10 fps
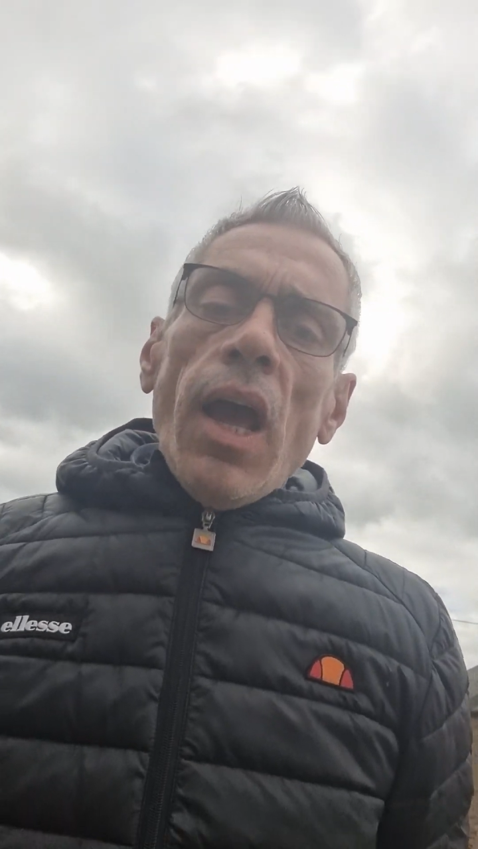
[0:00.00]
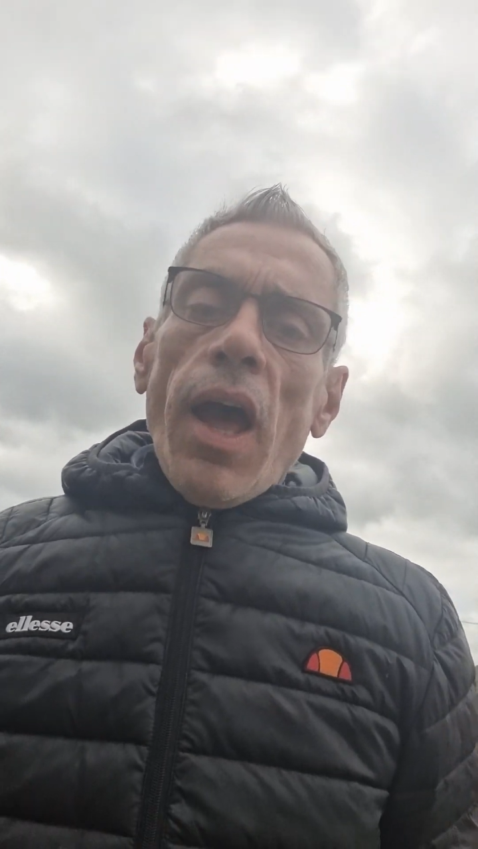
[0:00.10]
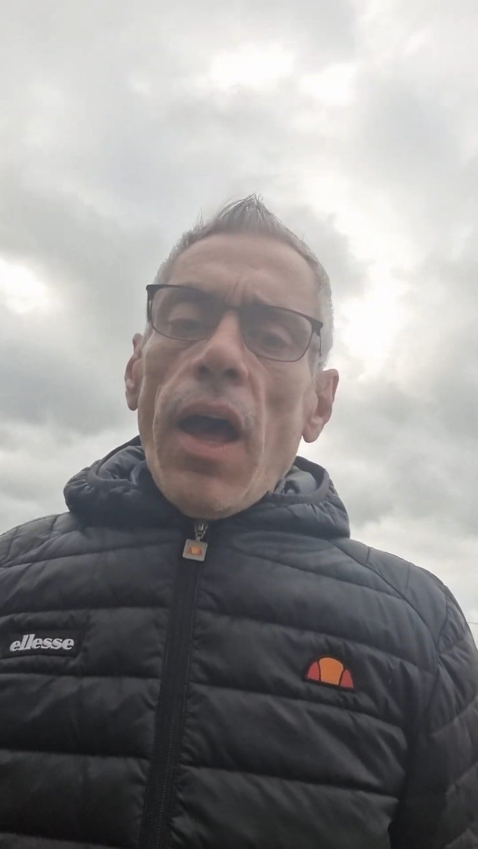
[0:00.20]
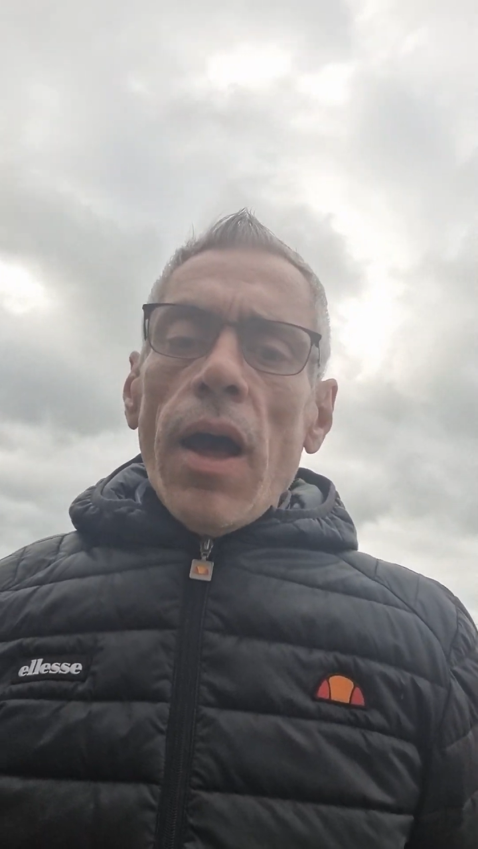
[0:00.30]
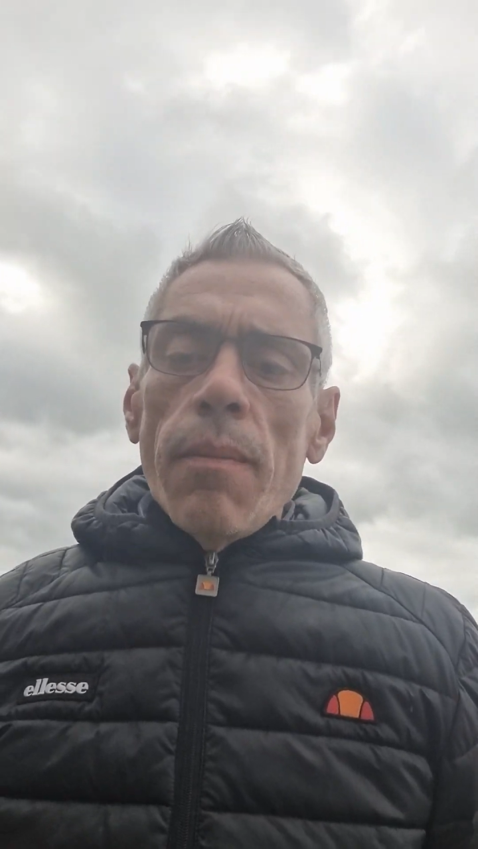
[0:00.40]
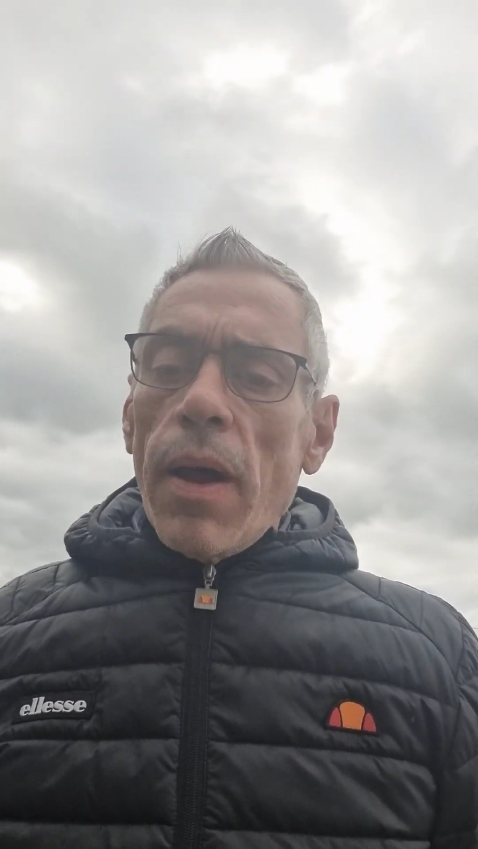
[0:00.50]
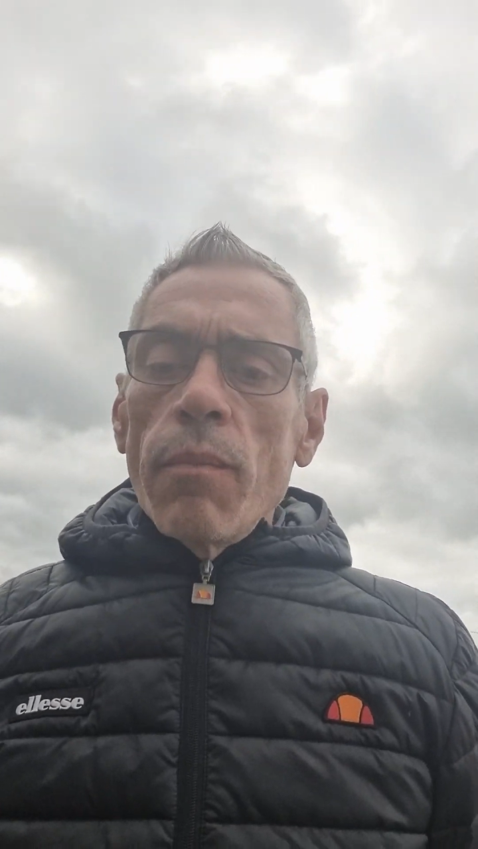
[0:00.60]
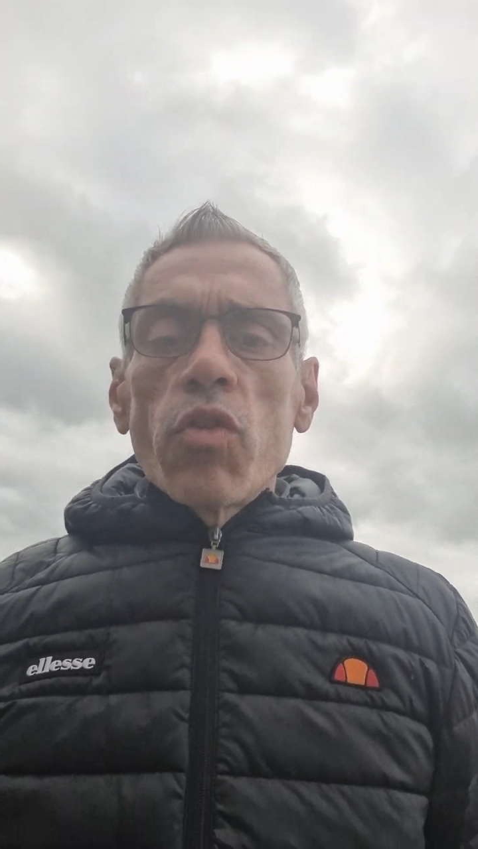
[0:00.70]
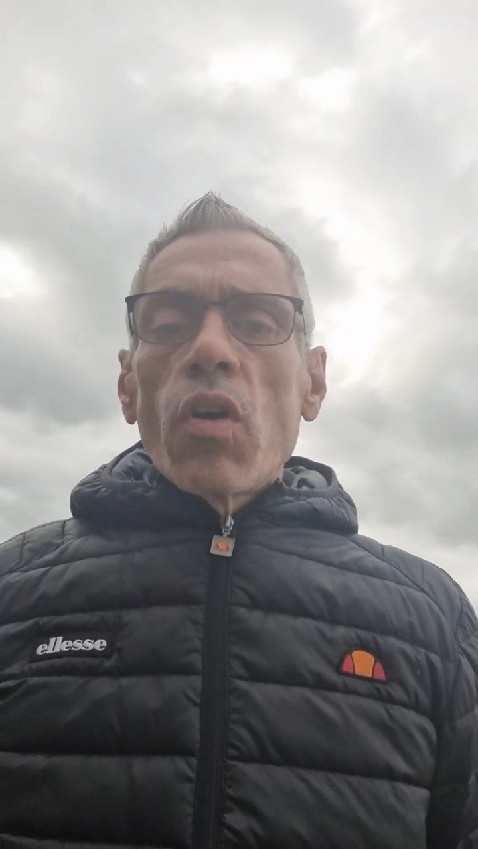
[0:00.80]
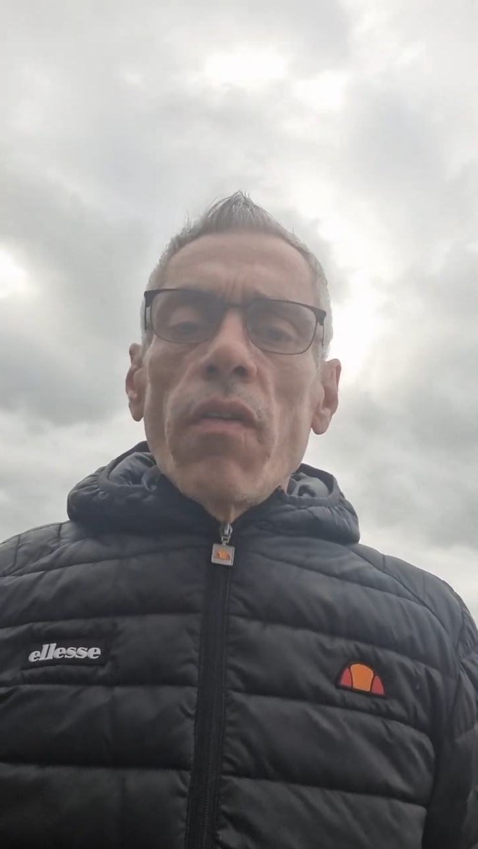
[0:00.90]
I'm
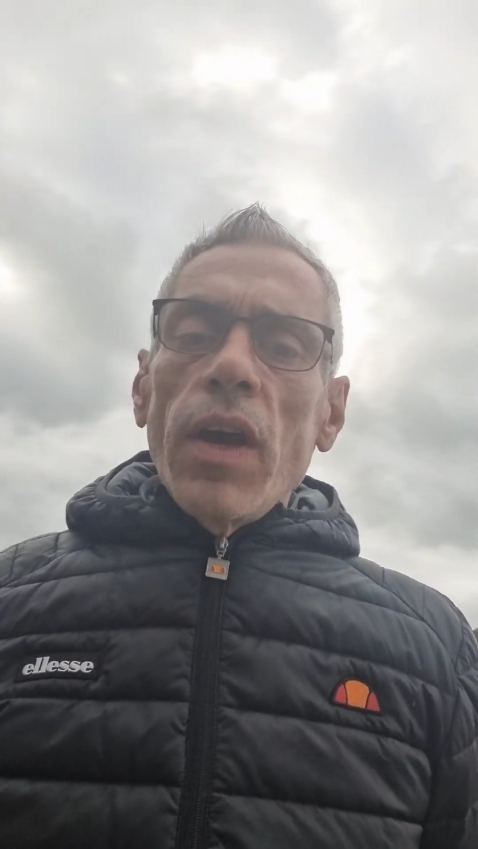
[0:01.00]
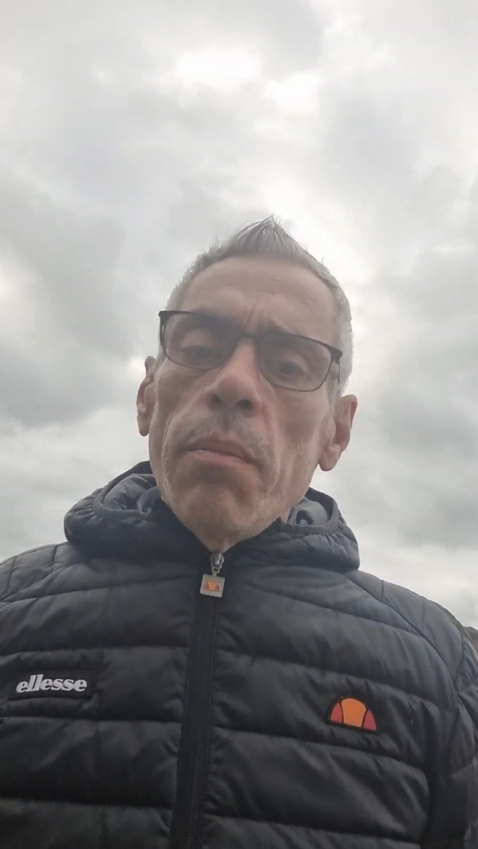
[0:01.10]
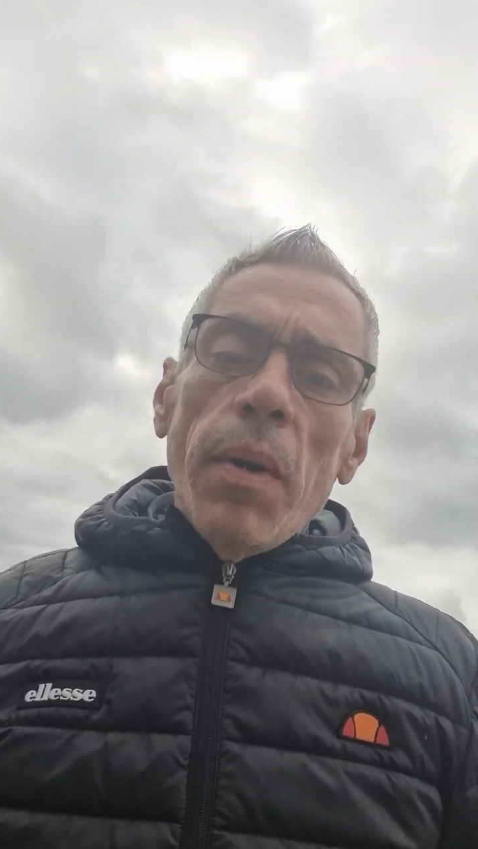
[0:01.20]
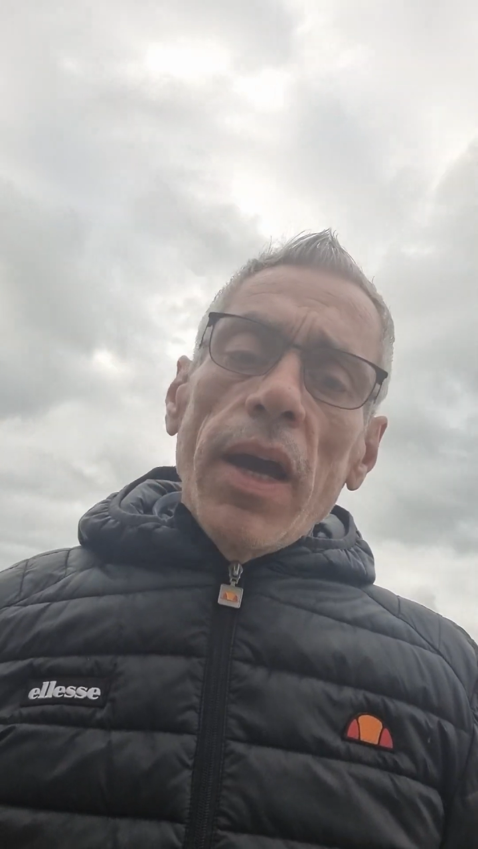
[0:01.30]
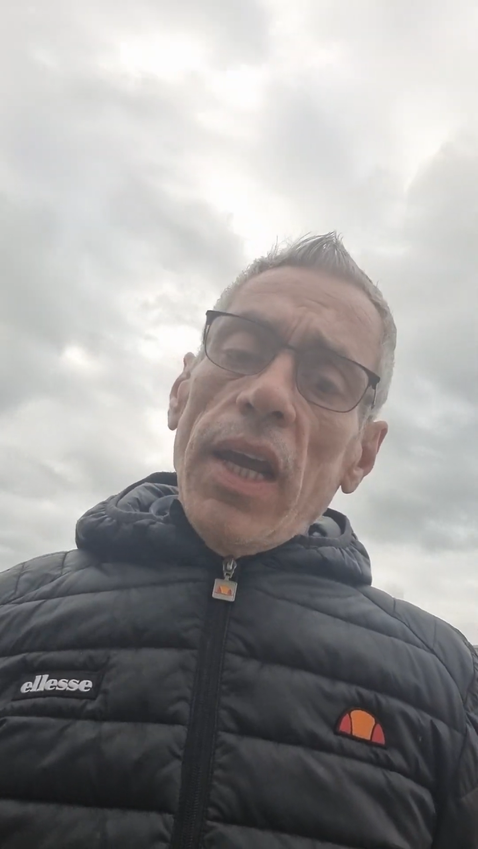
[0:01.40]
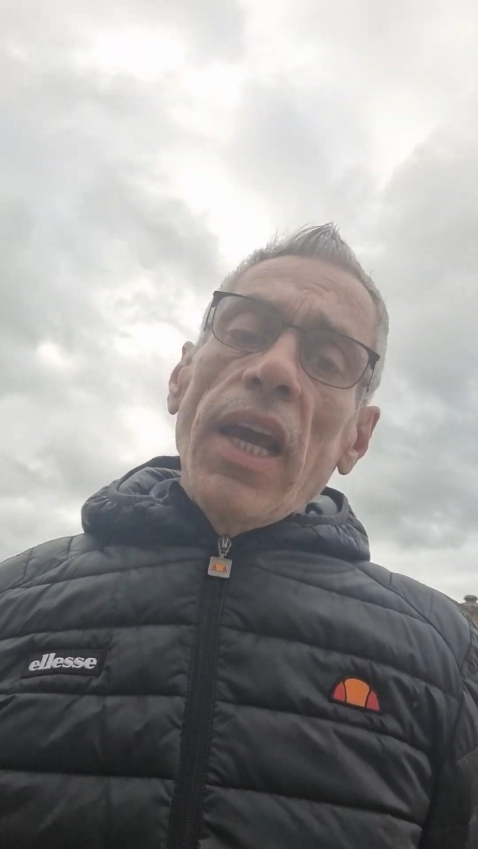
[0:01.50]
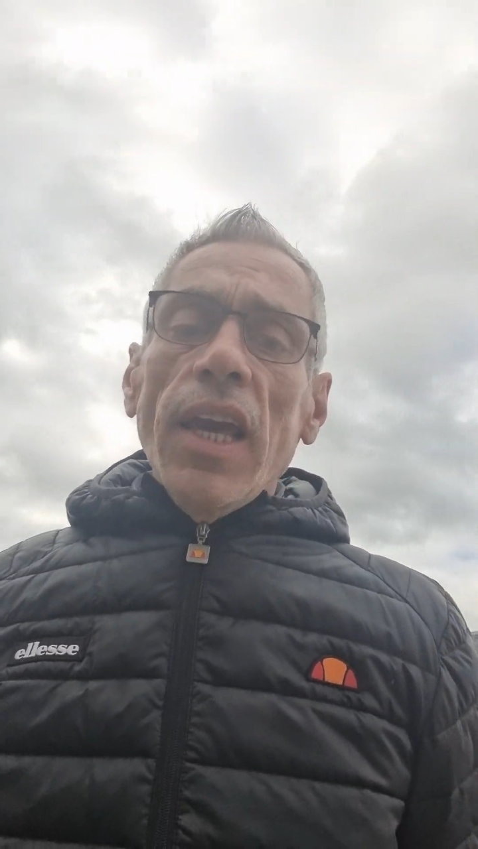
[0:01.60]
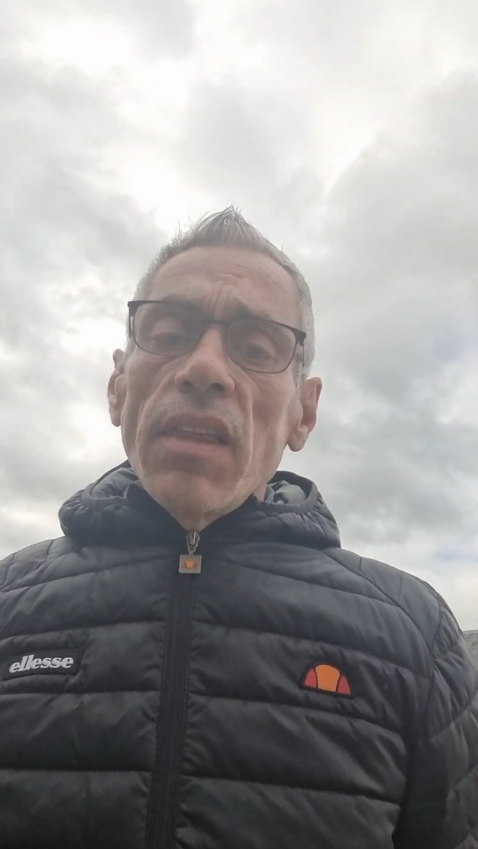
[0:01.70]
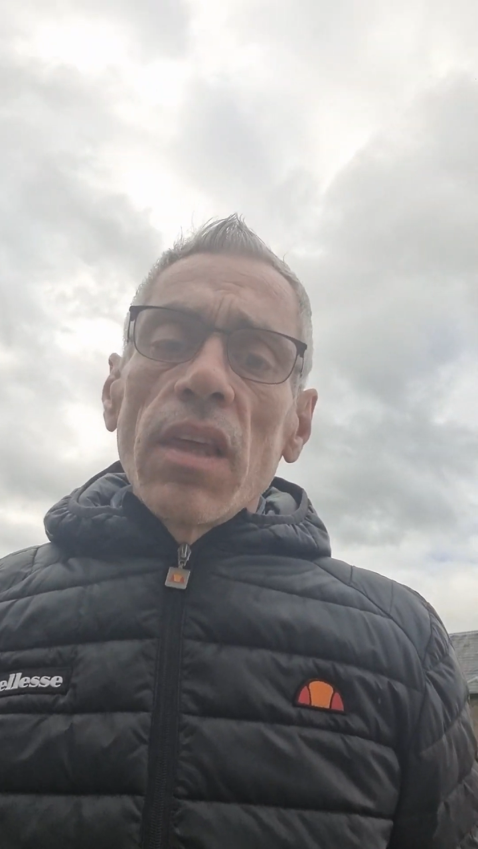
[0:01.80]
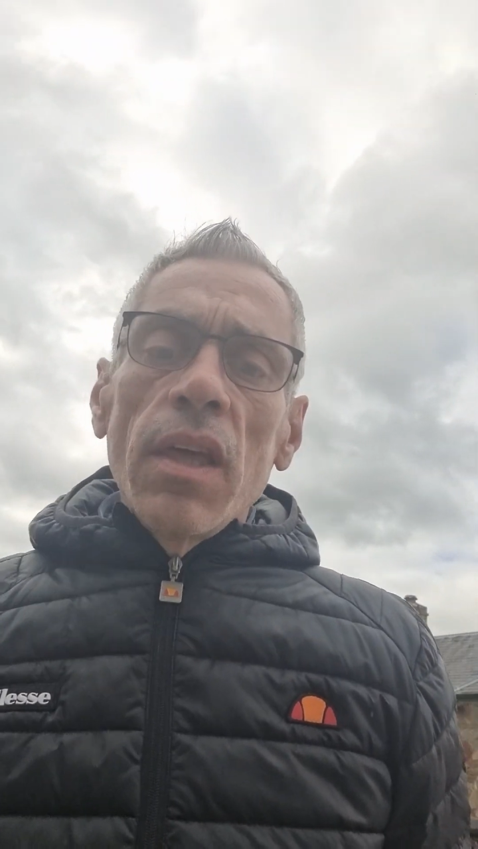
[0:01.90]
sorry, but he
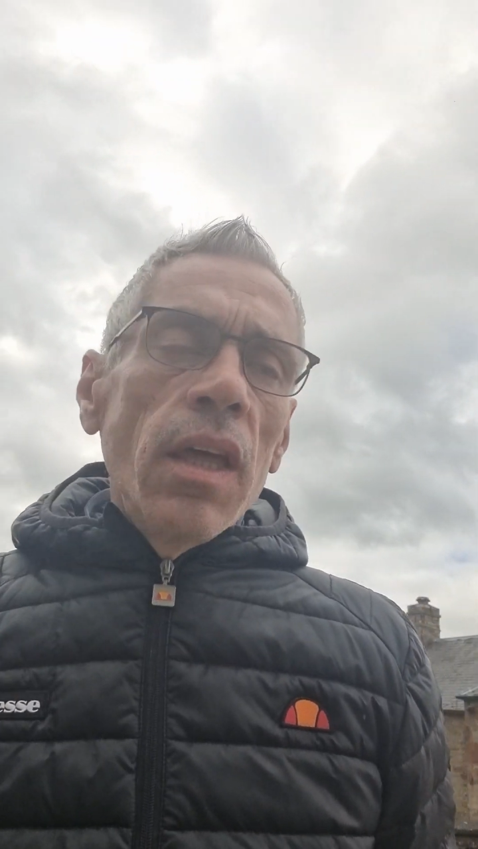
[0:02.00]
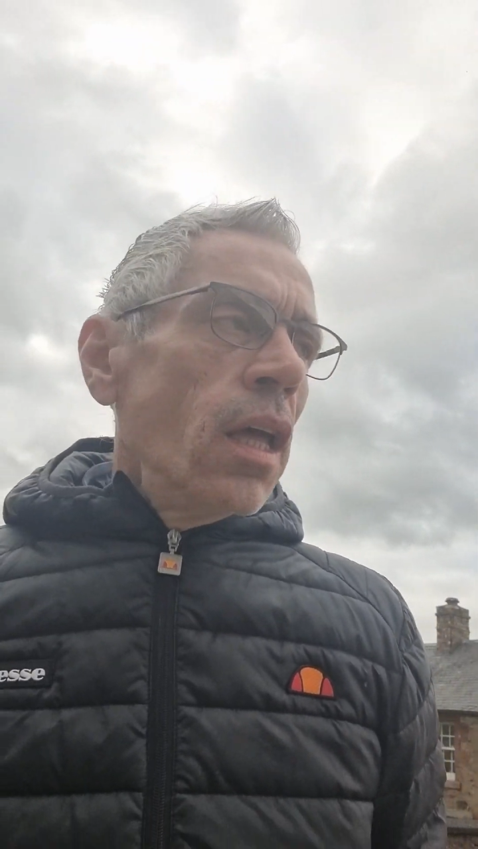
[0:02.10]
is